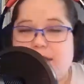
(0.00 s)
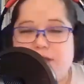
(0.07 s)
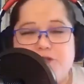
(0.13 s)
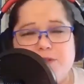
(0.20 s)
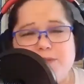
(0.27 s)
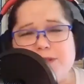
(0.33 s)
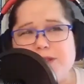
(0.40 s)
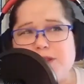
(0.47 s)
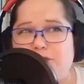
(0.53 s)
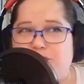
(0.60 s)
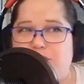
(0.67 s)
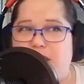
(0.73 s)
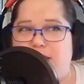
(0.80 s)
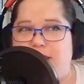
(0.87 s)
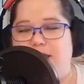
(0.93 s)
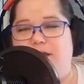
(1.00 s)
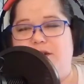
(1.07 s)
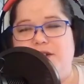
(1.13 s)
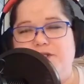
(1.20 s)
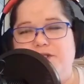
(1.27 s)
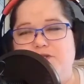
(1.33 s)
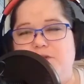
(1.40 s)
YouTubers that are vlogging or
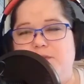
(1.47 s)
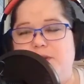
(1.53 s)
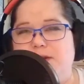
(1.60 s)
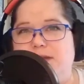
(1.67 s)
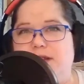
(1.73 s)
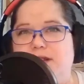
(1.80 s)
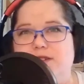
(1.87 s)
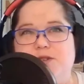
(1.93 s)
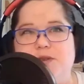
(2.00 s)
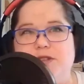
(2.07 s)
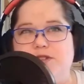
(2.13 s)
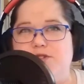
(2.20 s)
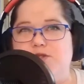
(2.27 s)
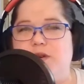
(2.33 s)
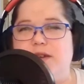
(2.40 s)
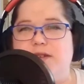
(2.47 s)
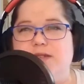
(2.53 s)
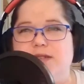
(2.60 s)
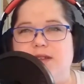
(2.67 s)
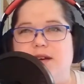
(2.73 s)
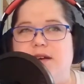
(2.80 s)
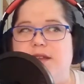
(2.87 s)
YouTubers that are doing tutorials
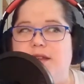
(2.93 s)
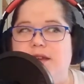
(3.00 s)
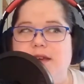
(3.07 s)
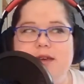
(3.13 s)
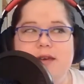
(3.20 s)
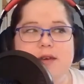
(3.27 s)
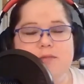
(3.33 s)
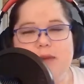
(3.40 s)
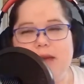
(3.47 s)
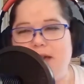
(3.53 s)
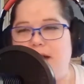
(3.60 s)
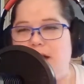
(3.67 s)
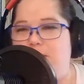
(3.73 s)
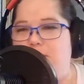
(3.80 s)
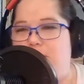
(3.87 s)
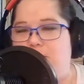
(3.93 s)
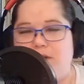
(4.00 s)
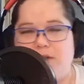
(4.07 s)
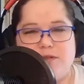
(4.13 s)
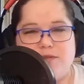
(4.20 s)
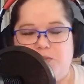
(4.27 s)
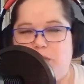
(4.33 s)
on makeup
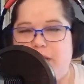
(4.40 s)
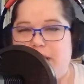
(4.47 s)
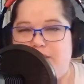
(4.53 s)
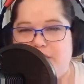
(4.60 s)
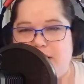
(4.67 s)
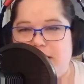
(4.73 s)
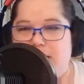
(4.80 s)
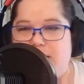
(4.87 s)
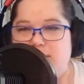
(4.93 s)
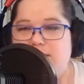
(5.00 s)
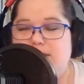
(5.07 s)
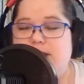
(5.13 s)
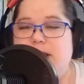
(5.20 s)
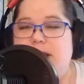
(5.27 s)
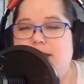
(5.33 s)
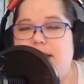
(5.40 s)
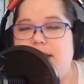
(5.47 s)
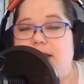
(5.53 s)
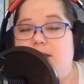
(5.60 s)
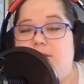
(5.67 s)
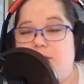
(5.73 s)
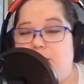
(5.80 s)
or whatever else that
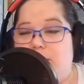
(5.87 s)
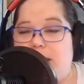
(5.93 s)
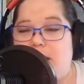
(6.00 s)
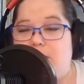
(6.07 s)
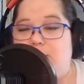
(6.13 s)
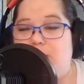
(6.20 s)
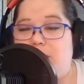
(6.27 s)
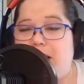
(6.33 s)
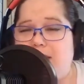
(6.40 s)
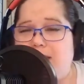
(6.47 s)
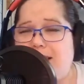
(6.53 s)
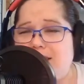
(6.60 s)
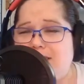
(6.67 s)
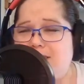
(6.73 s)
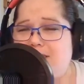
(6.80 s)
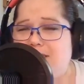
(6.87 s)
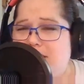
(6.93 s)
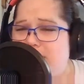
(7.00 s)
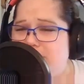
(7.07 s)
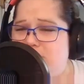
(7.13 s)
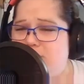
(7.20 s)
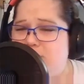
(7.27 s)
can be really helpful. A lot of the
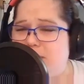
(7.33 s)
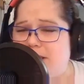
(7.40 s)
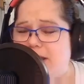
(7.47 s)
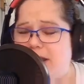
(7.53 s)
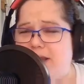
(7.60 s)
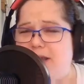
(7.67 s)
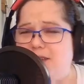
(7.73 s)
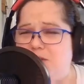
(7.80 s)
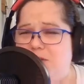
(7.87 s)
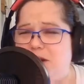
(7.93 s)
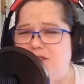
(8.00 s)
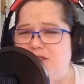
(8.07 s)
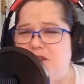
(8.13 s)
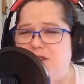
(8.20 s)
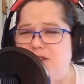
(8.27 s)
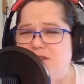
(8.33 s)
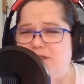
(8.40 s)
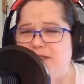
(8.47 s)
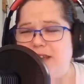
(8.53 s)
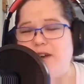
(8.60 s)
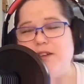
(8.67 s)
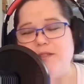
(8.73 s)
YouTubers that I like to watch
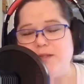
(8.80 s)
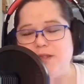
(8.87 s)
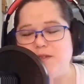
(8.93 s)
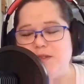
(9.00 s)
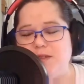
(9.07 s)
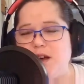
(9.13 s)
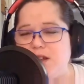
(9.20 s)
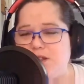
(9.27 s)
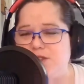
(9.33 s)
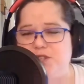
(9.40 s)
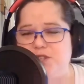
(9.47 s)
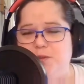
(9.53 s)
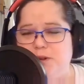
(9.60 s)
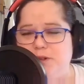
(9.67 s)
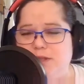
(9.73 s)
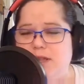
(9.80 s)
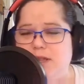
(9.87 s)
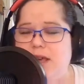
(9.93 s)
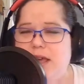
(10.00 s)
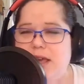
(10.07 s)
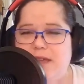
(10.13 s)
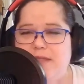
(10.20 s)
they call themselves costumers
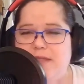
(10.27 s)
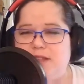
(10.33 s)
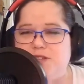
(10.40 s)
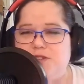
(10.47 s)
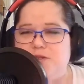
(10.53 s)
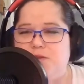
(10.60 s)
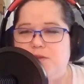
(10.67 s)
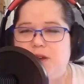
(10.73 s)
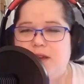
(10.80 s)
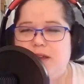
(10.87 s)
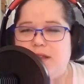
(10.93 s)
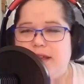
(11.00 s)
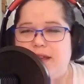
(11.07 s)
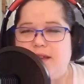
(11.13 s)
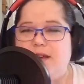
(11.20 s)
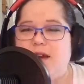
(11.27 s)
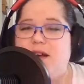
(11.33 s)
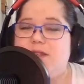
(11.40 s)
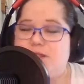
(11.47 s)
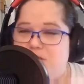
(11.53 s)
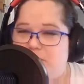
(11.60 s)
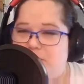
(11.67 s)
and they do like
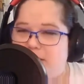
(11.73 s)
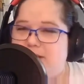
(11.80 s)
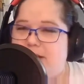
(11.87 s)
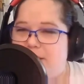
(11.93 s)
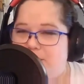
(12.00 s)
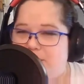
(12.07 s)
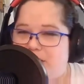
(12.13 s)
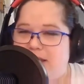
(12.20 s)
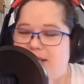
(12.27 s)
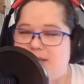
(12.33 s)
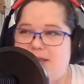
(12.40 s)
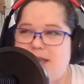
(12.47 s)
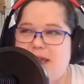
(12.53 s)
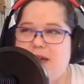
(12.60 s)
costuming type things,